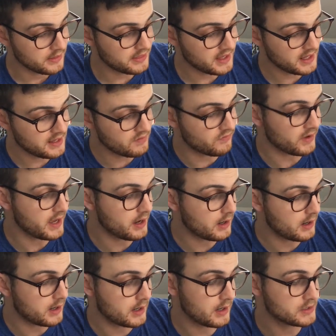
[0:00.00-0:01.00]
they've
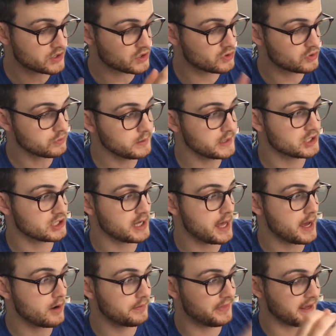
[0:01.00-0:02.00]

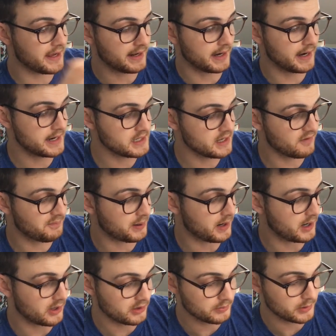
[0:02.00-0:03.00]
switched out that high-def
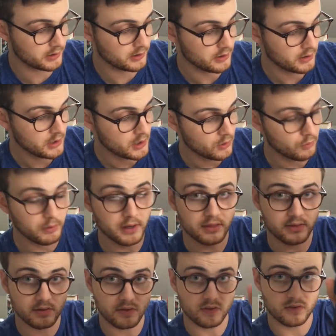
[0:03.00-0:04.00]
polymer
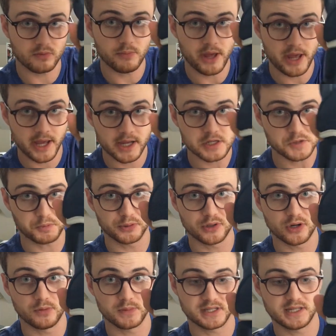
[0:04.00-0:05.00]
with some
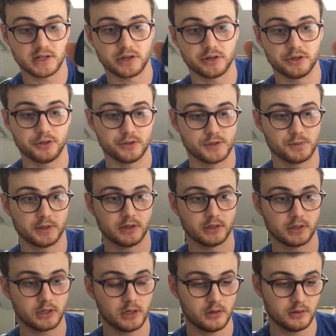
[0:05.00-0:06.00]
Hexpro material is
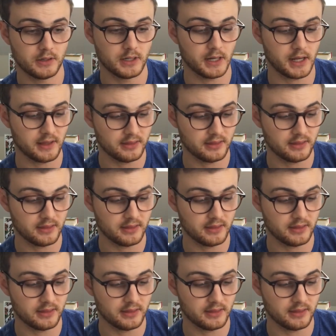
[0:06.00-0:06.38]
what they're calling it.